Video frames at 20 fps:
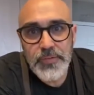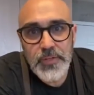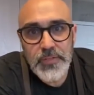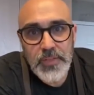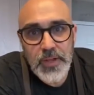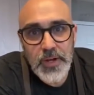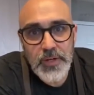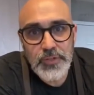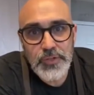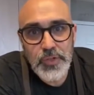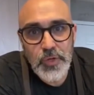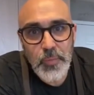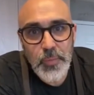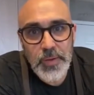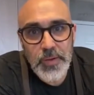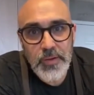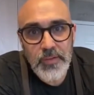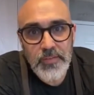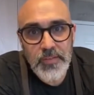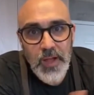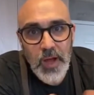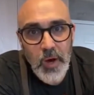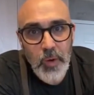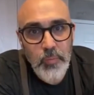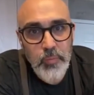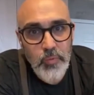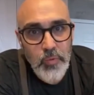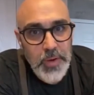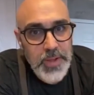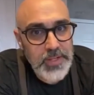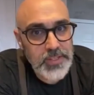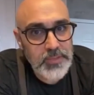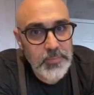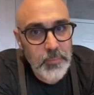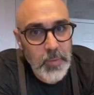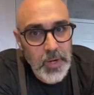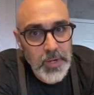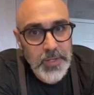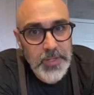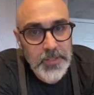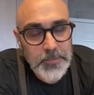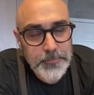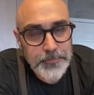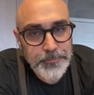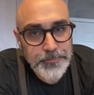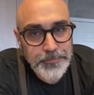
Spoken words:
that they're doing is to help raise money